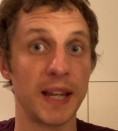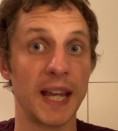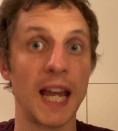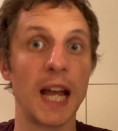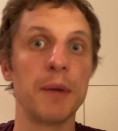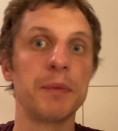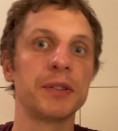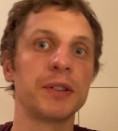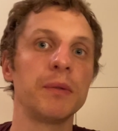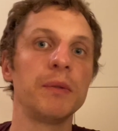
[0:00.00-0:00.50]

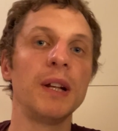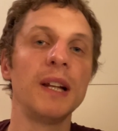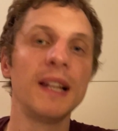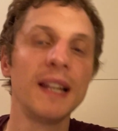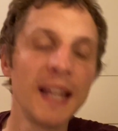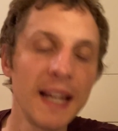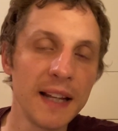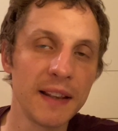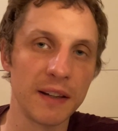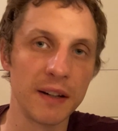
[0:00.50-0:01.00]
It was only
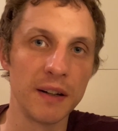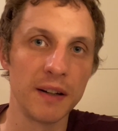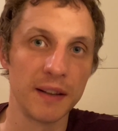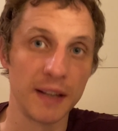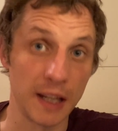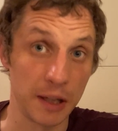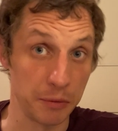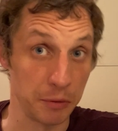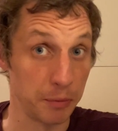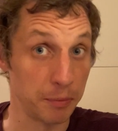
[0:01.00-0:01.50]
later that
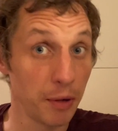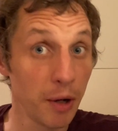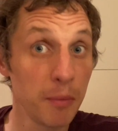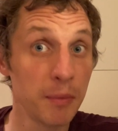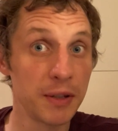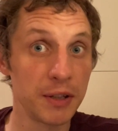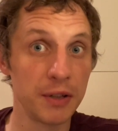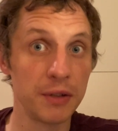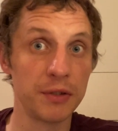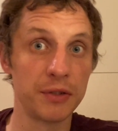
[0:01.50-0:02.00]
they were probably
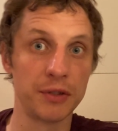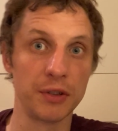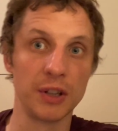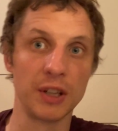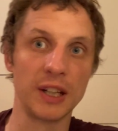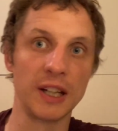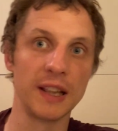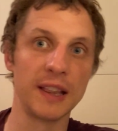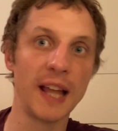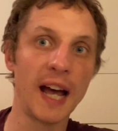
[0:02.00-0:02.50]
used to
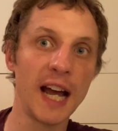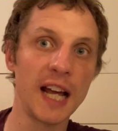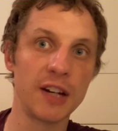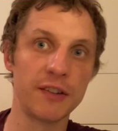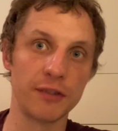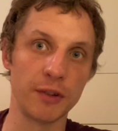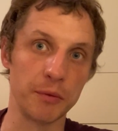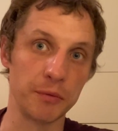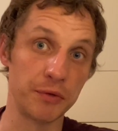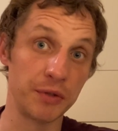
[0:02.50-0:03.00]
glide
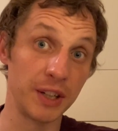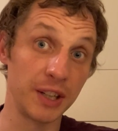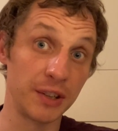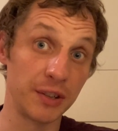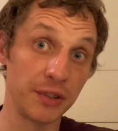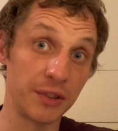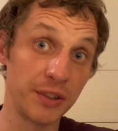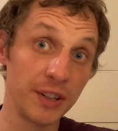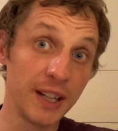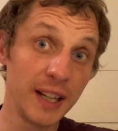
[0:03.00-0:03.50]
from tree to
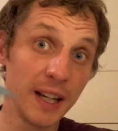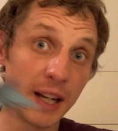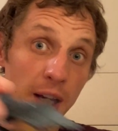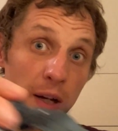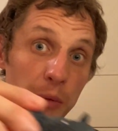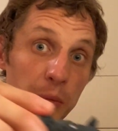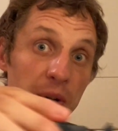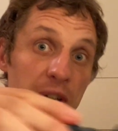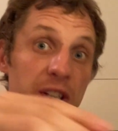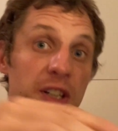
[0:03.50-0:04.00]
tree,
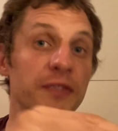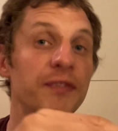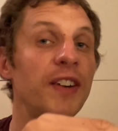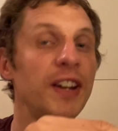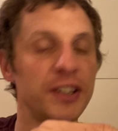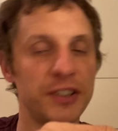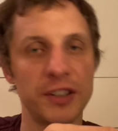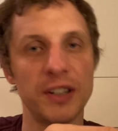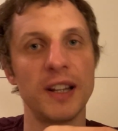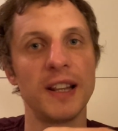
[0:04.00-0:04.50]
which
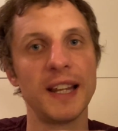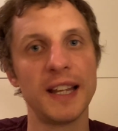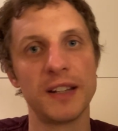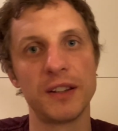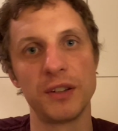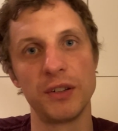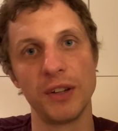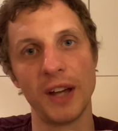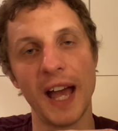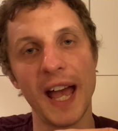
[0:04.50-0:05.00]
eventually led
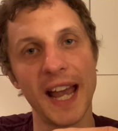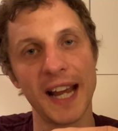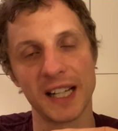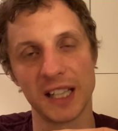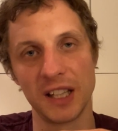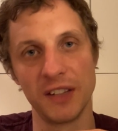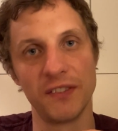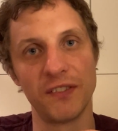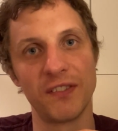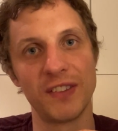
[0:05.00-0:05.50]
to
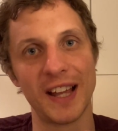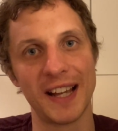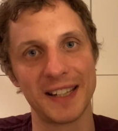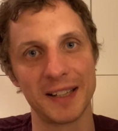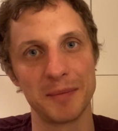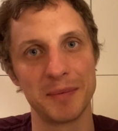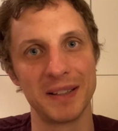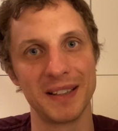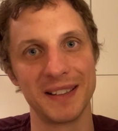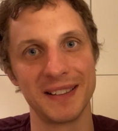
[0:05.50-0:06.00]
active flight
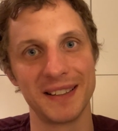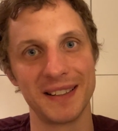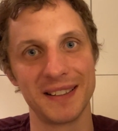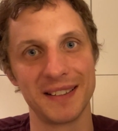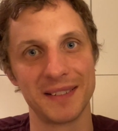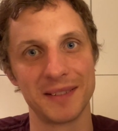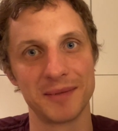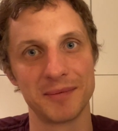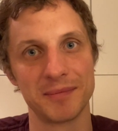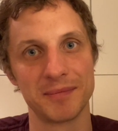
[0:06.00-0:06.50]
ability.
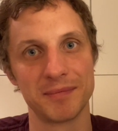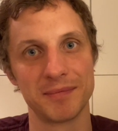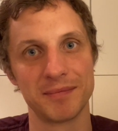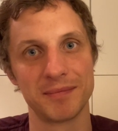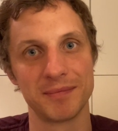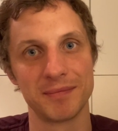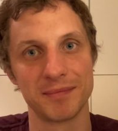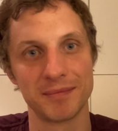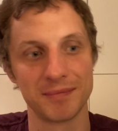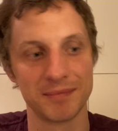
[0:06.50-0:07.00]

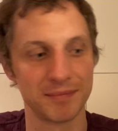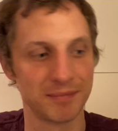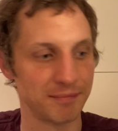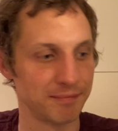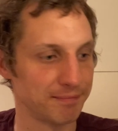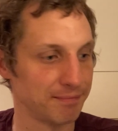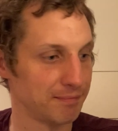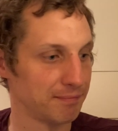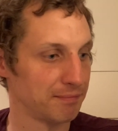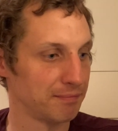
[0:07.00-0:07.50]
Wow, you
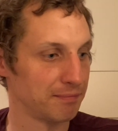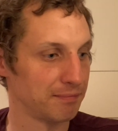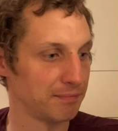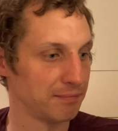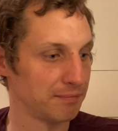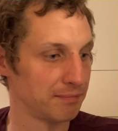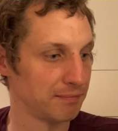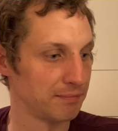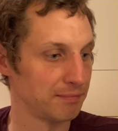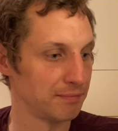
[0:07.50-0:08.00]
sure know a
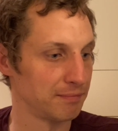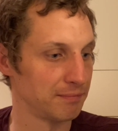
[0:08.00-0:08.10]
lot of